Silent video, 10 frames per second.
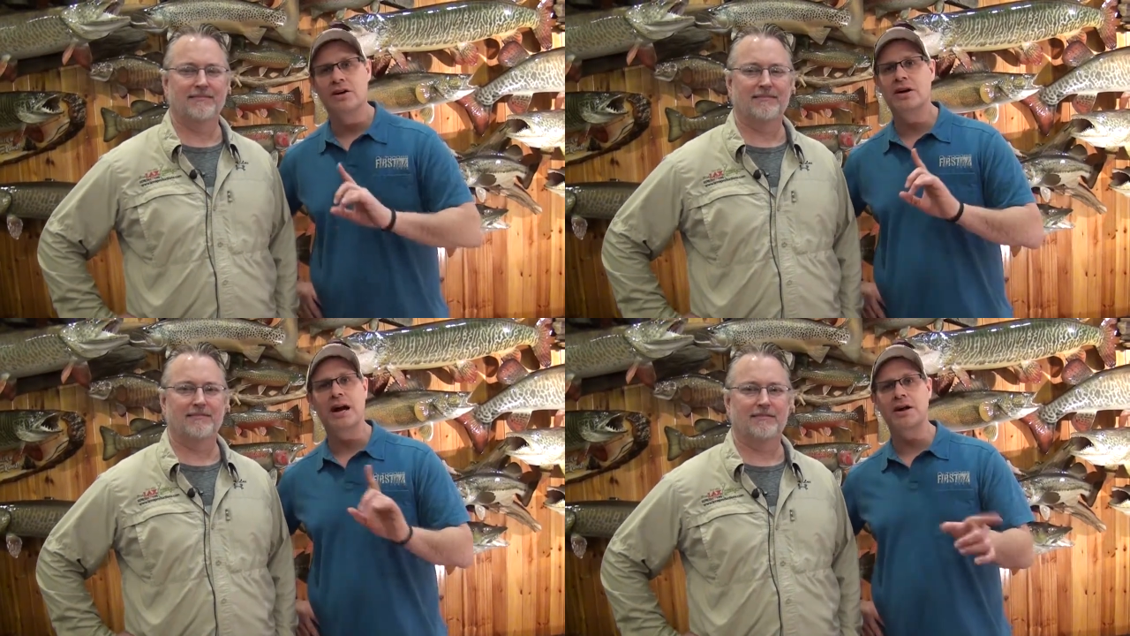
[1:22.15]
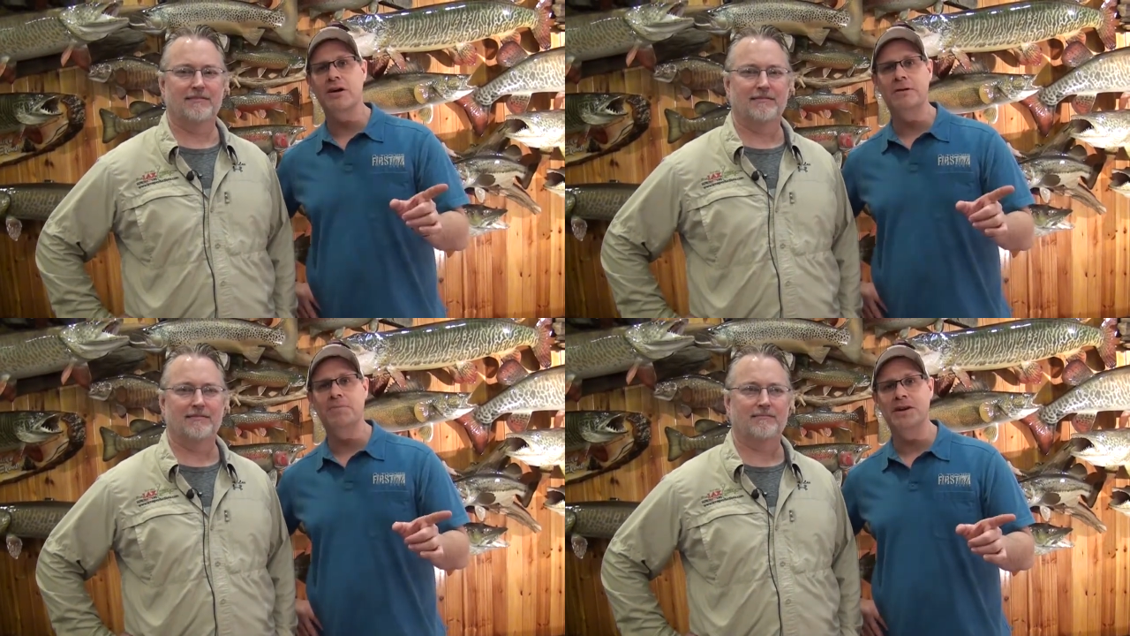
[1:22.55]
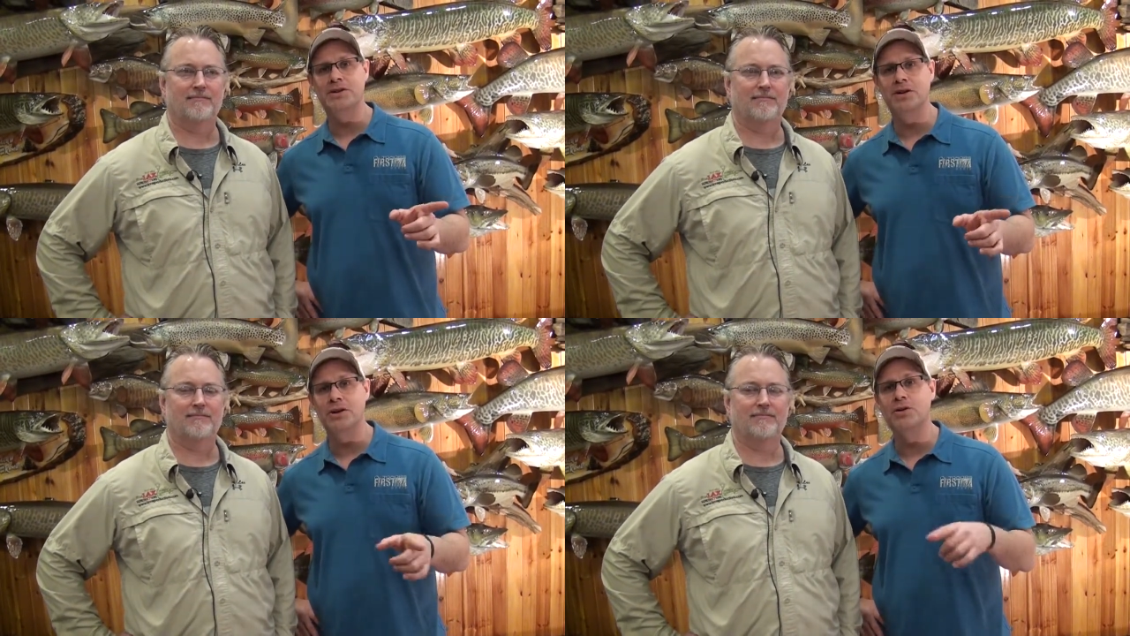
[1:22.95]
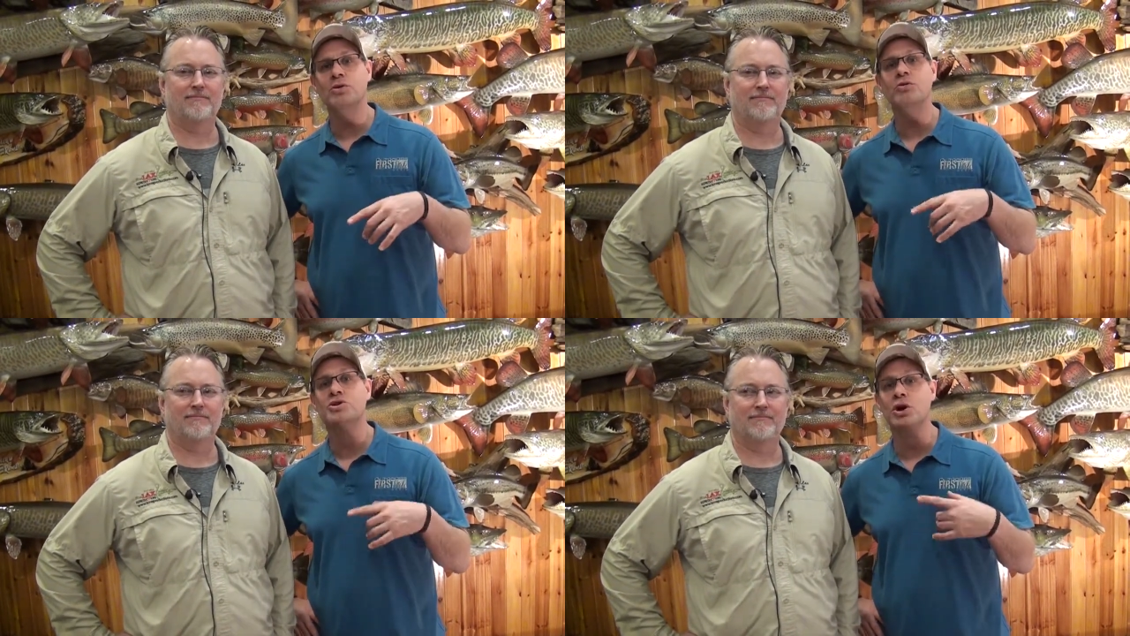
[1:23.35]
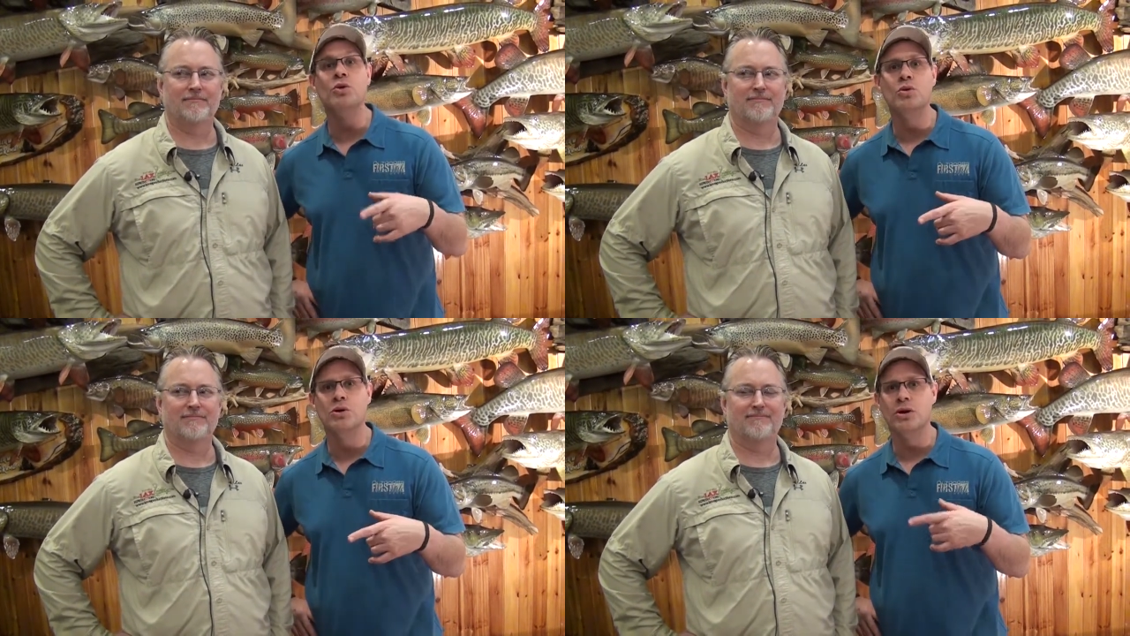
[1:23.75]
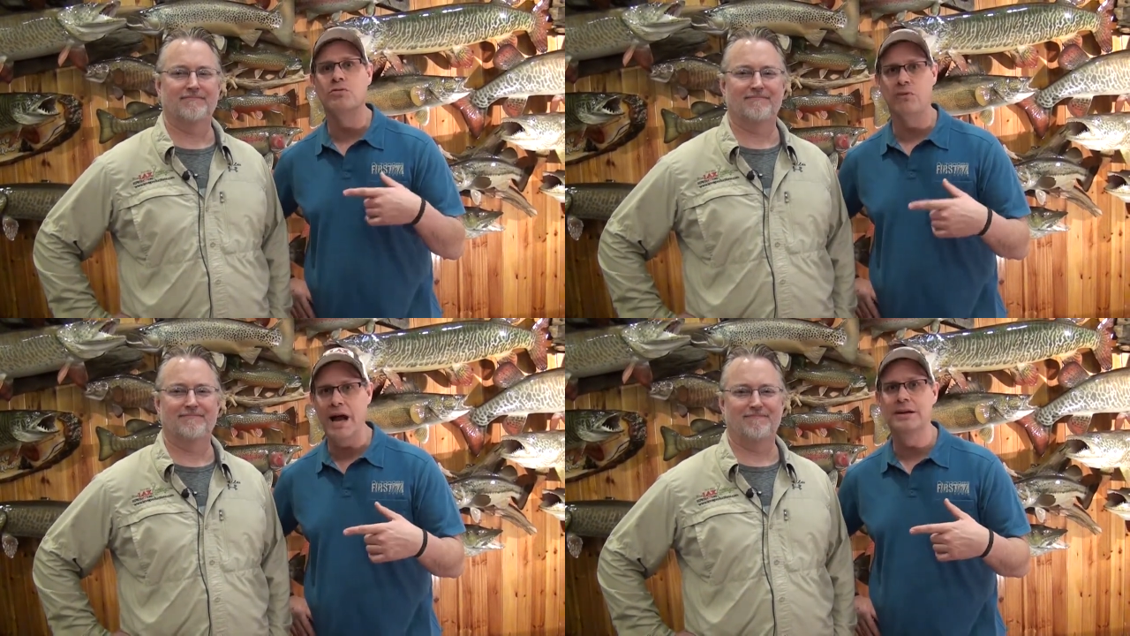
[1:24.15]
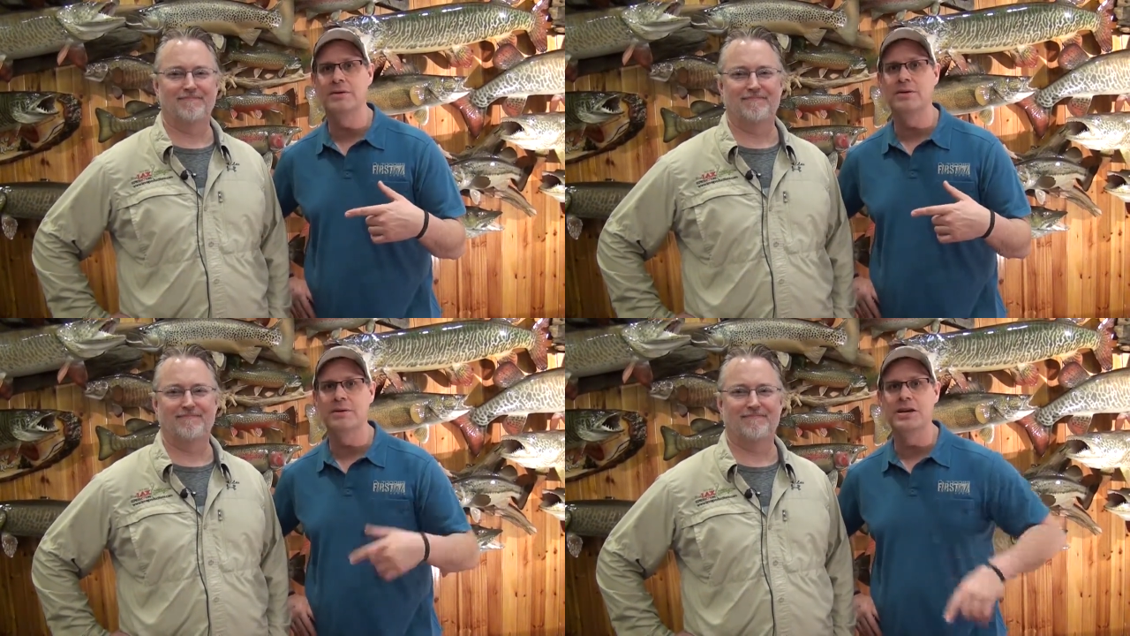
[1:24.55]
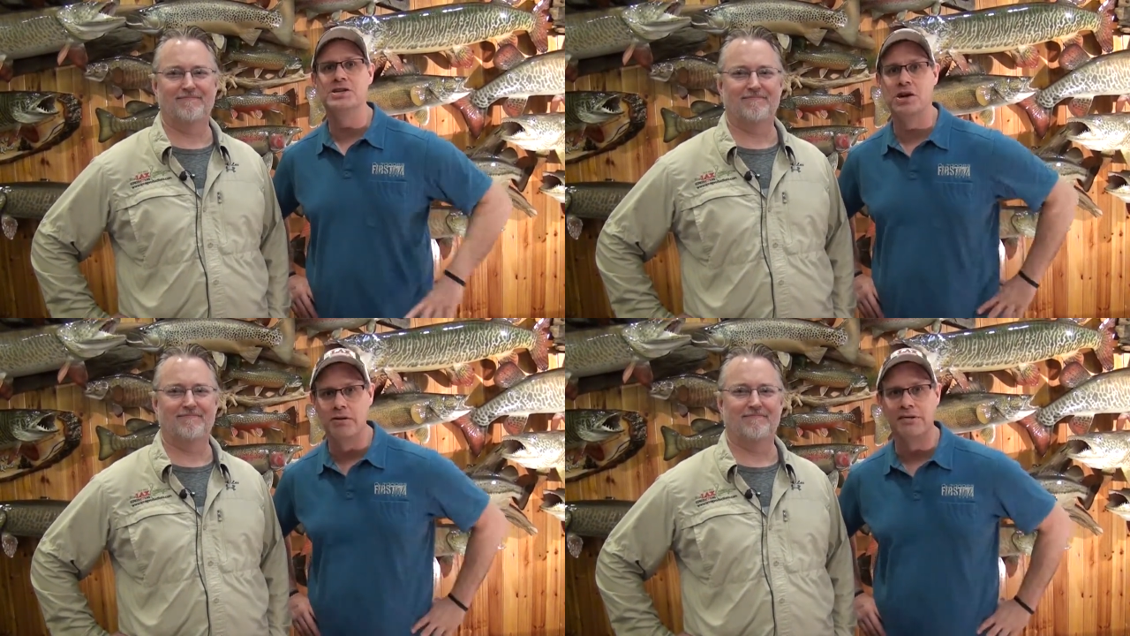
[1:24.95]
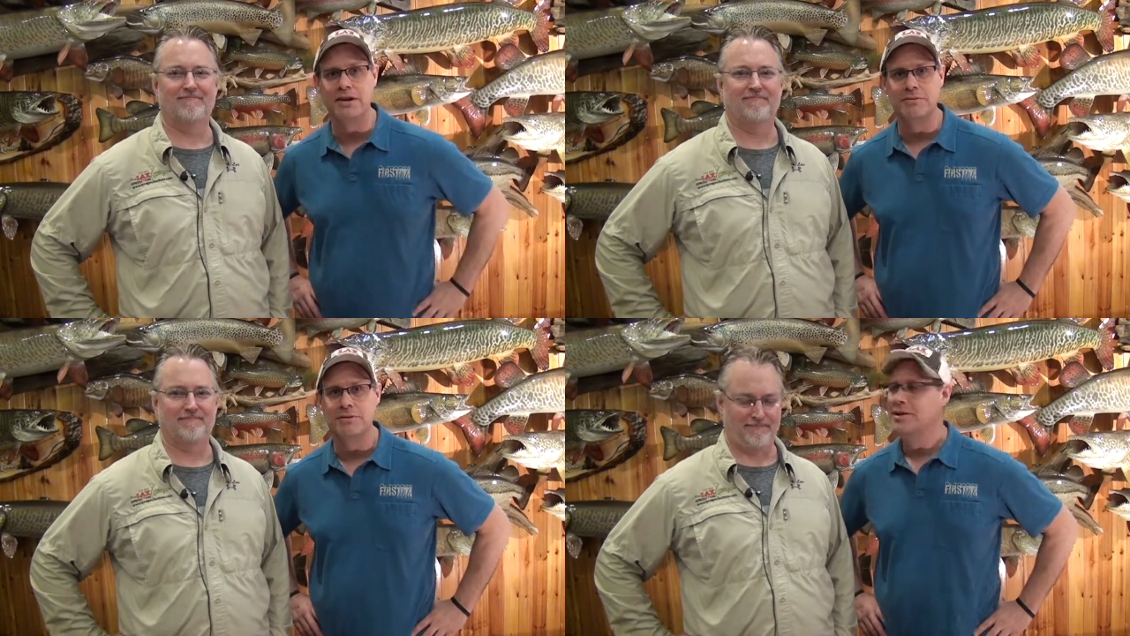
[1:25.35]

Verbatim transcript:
Speaker 1: get a great picture, you too could randomly be chosen.